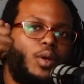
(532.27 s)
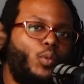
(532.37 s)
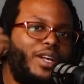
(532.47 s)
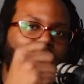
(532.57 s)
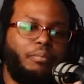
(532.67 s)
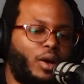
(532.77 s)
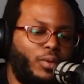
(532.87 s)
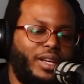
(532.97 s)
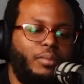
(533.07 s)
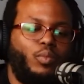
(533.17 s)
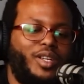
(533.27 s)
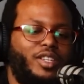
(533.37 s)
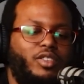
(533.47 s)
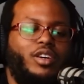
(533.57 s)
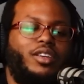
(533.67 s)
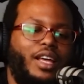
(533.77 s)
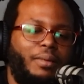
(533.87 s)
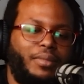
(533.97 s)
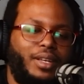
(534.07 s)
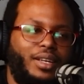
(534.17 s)
We didn't muddle them. We just took
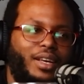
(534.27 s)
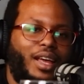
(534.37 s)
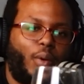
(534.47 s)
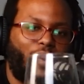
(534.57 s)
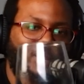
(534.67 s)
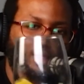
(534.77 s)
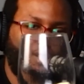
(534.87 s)
them and we did